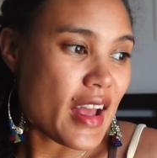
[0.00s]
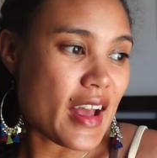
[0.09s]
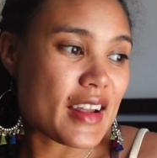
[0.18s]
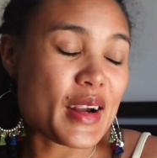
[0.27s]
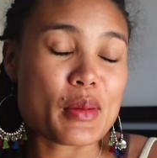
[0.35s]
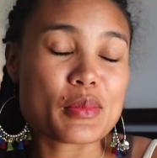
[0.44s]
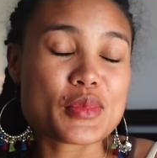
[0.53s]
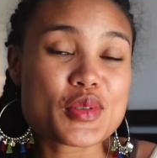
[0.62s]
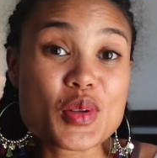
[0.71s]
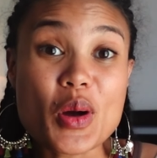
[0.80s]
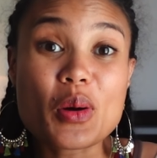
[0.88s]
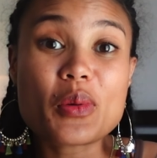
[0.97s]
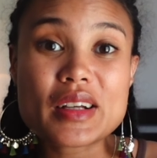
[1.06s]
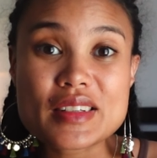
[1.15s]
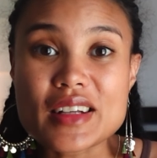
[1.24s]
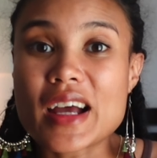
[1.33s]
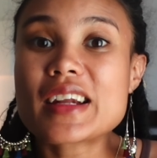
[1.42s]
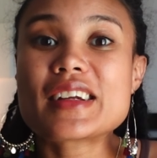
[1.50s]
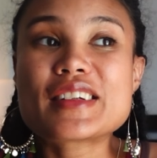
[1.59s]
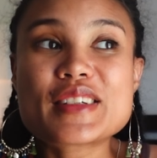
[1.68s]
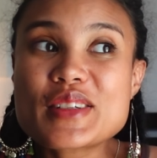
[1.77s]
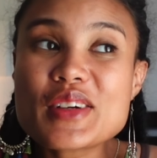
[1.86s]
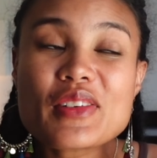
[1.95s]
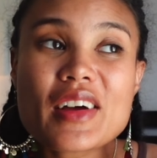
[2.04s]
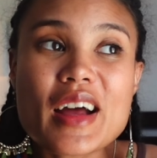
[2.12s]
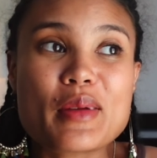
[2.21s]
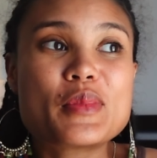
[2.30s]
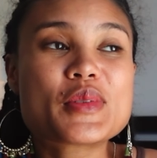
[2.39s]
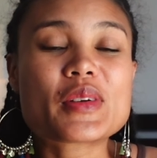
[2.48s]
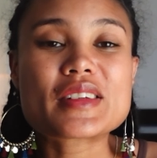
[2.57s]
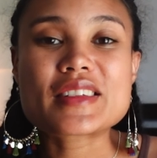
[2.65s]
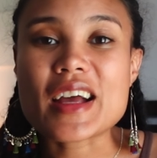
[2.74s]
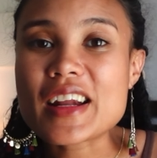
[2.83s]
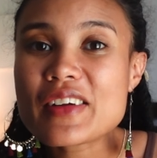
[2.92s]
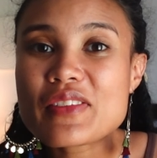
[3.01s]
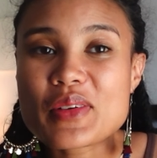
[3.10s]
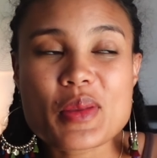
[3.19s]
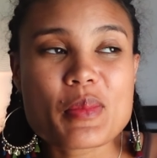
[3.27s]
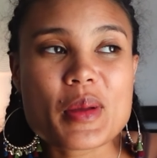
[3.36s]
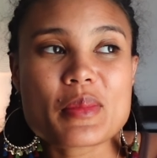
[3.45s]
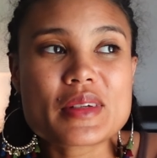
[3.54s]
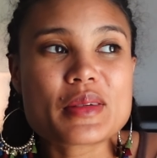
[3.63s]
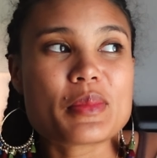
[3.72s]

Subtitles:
and I'm so excited to do it. I'm so excited for the baby to